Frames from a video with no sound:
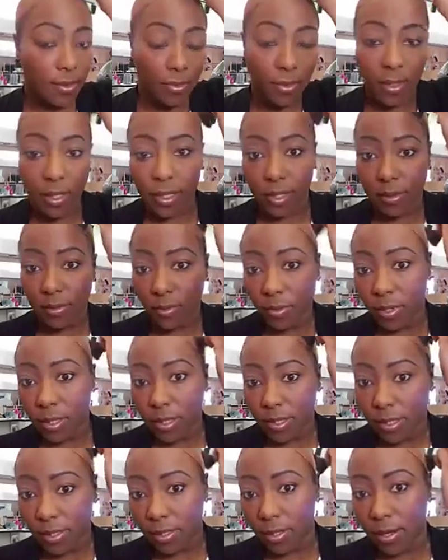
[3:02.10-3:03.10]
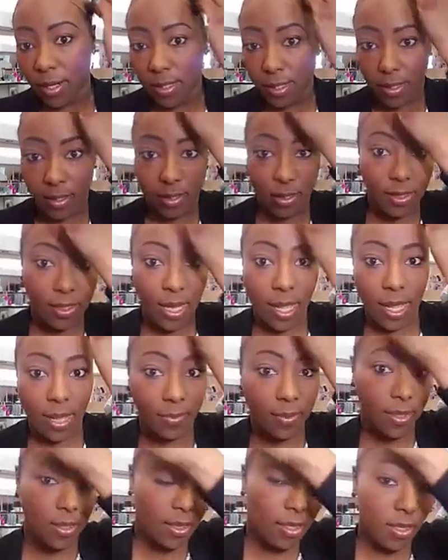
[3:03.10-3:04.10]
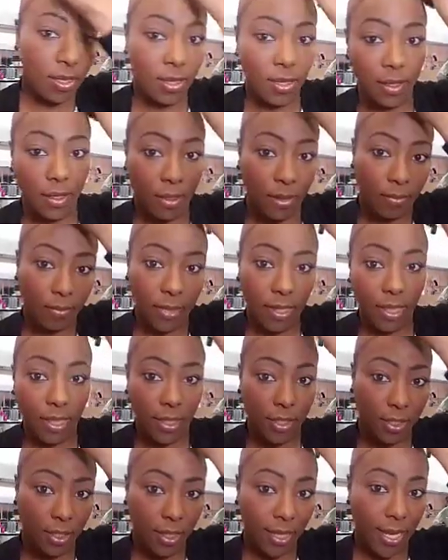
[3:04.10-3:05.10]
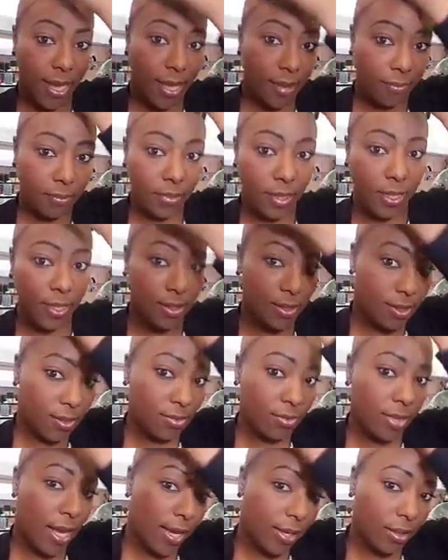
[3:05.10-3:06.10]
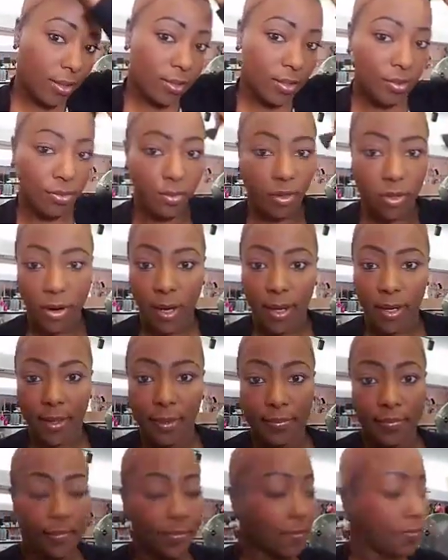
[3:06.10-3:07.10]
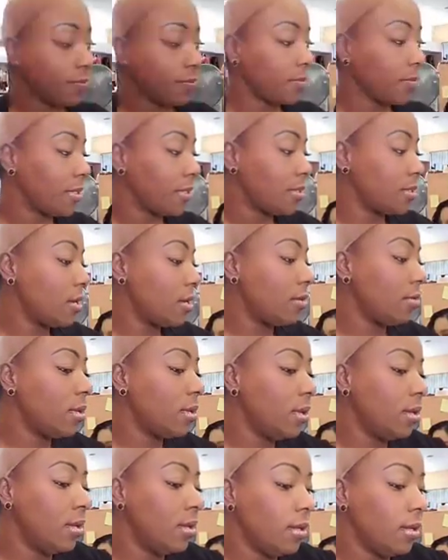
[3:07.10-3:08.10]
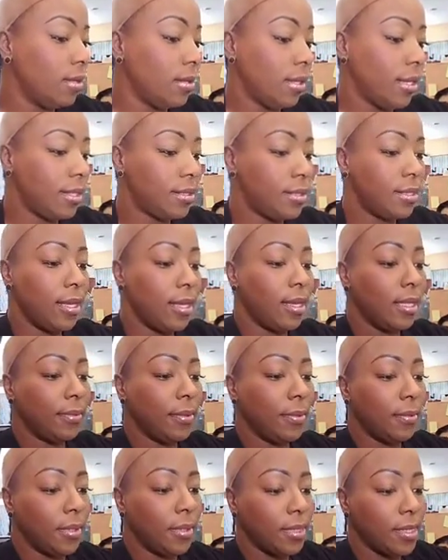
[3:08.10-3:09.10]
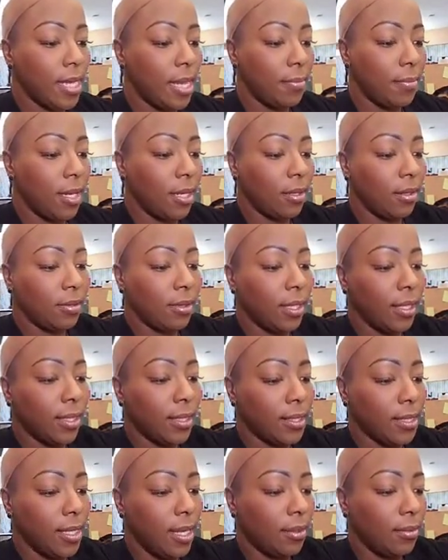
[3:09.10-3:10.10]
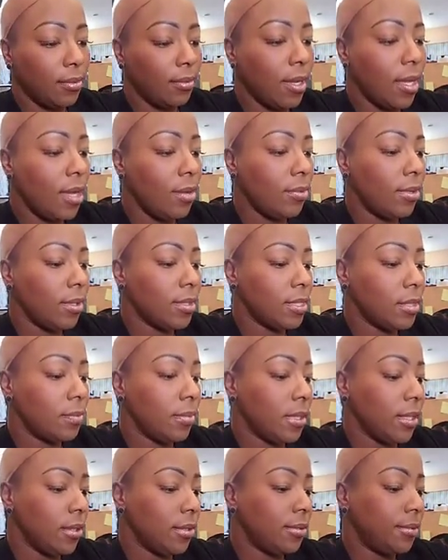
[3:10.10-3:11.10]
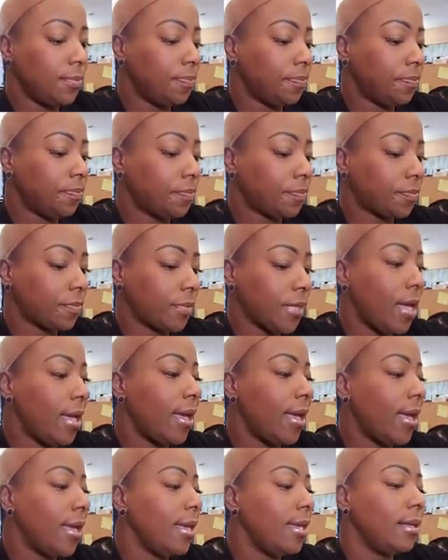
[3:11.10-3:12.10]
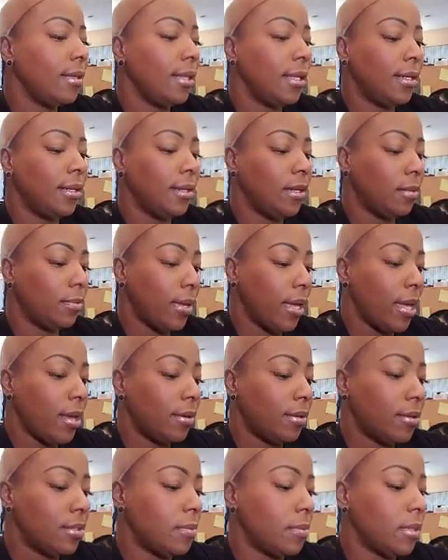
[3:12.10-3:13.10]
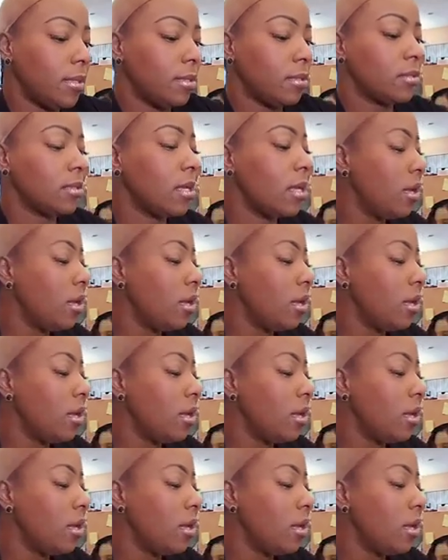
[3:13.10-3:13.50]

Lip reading: where it starts and stops because your cap is too light or too dark. So that's that. Let me put the top back on that because I do not want to spill. I hate cleaning up powder spills.